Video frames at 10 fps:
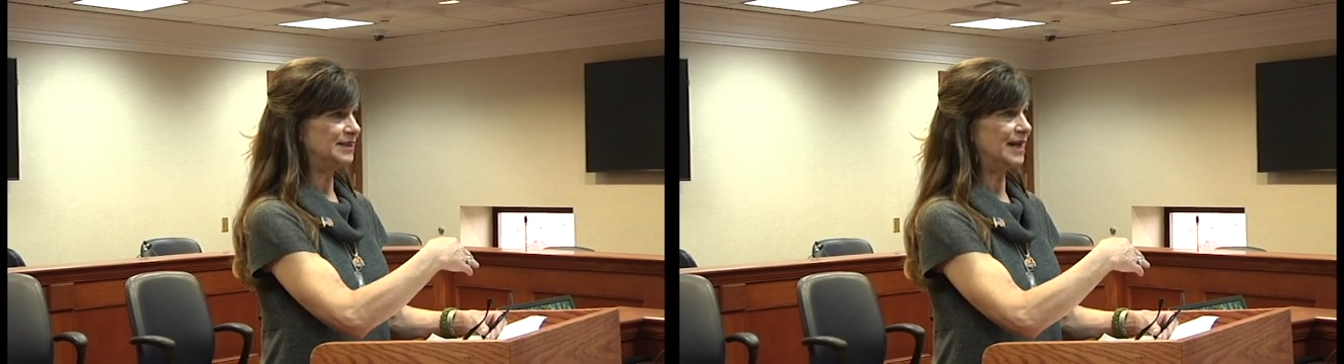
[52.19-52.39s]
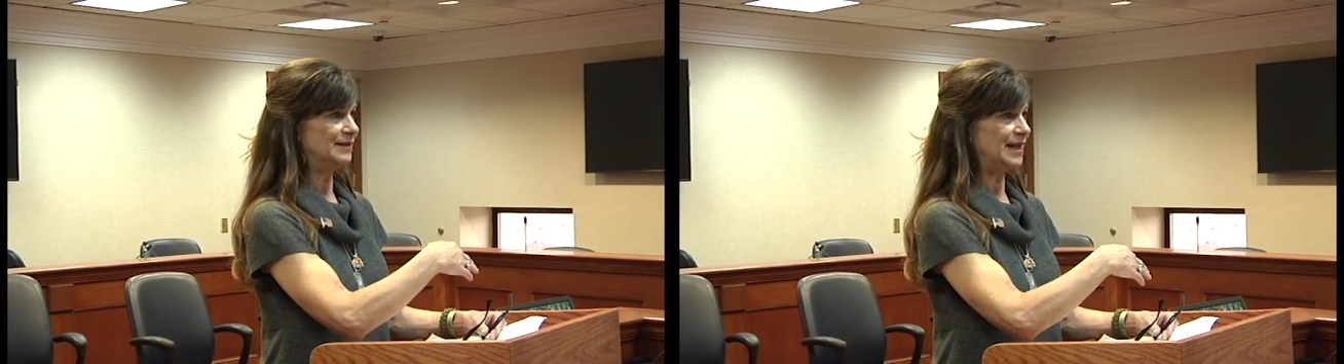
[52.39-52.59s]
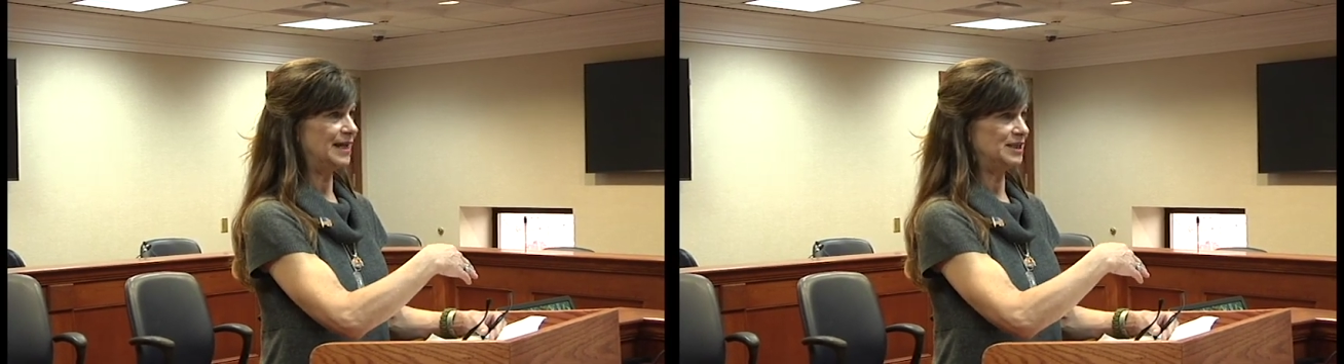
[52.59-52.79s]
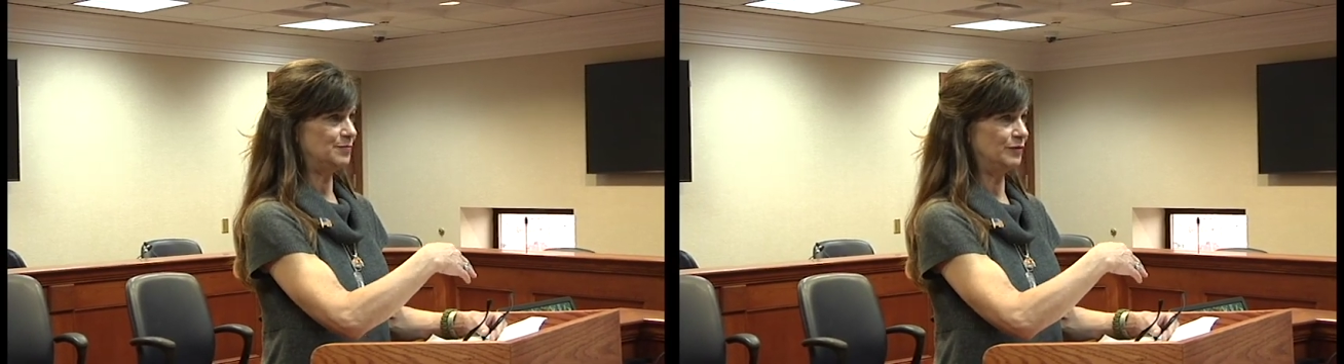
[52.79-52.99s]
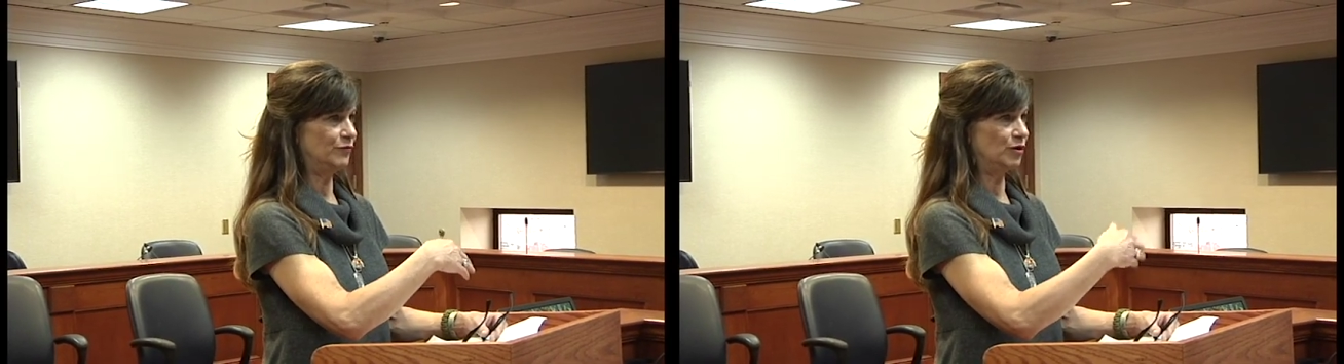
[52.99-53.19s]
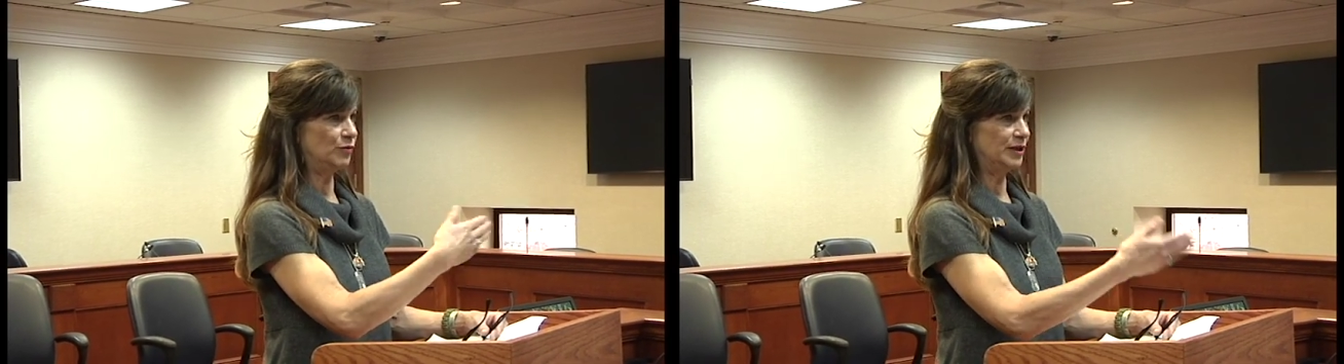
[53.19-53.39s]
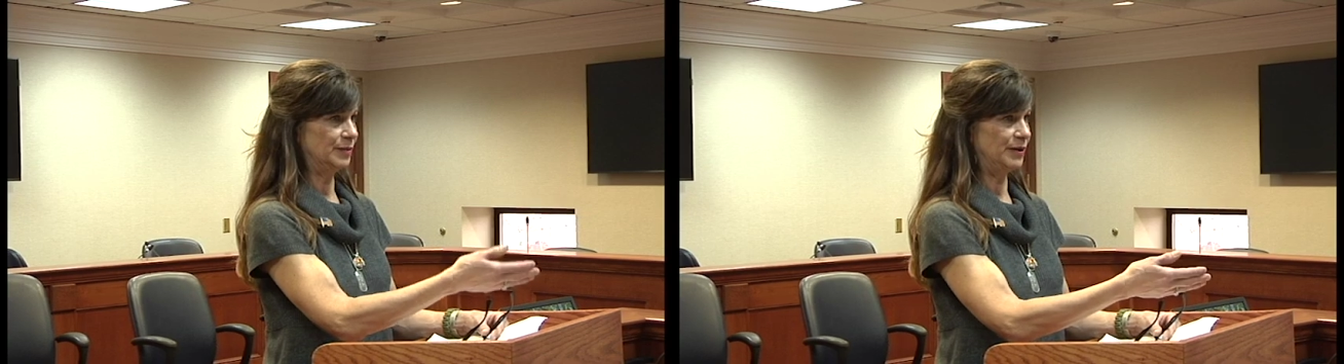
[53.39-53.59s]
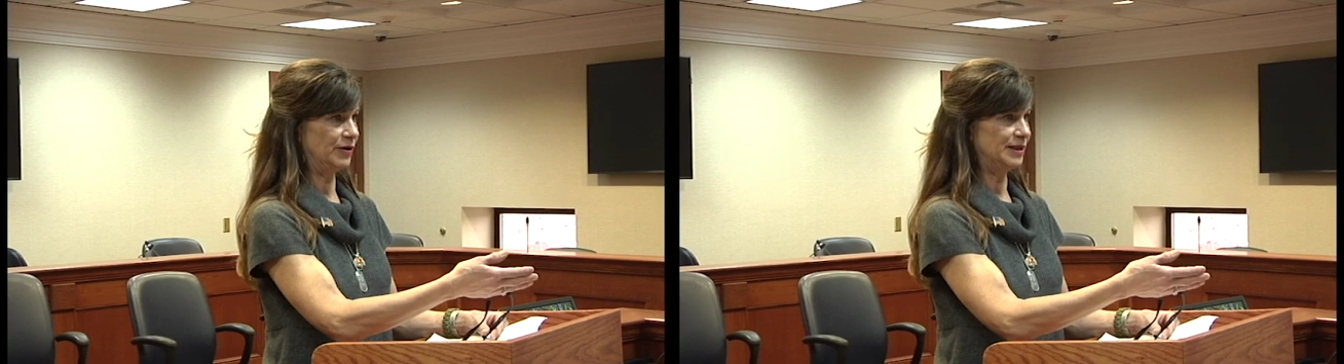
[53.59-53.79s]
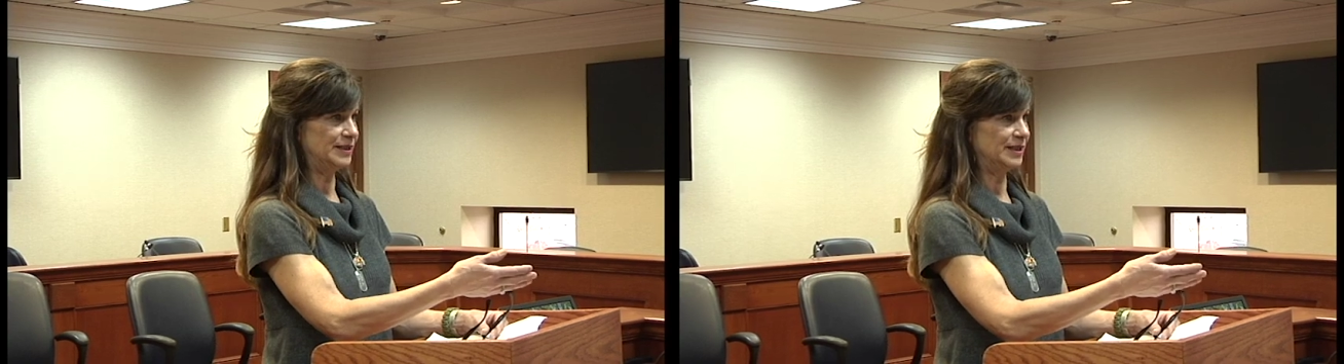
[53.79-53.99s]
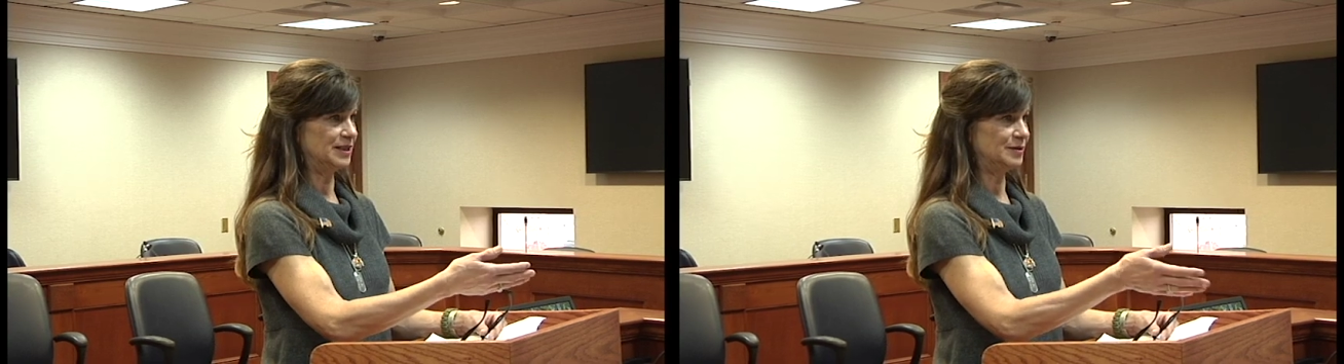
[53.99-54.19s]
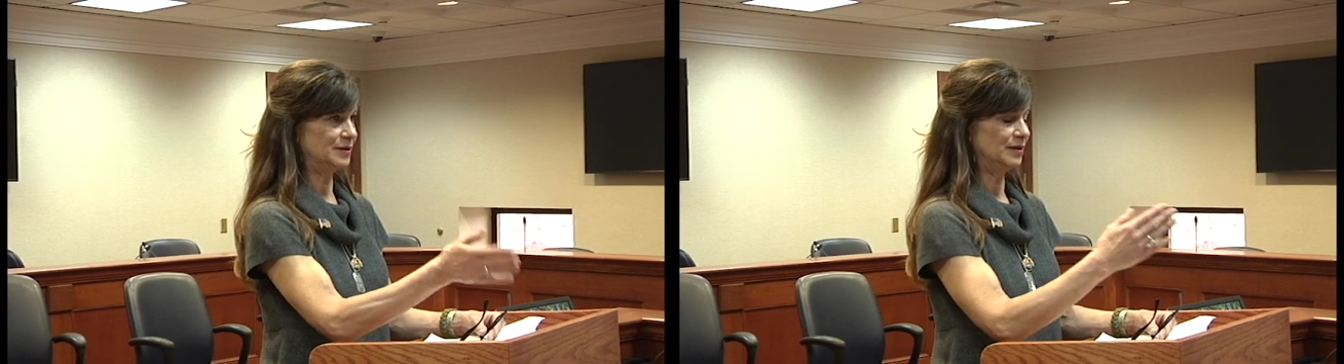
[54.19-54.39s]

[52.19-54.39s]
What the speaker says: 10 days before we could bury Dennis,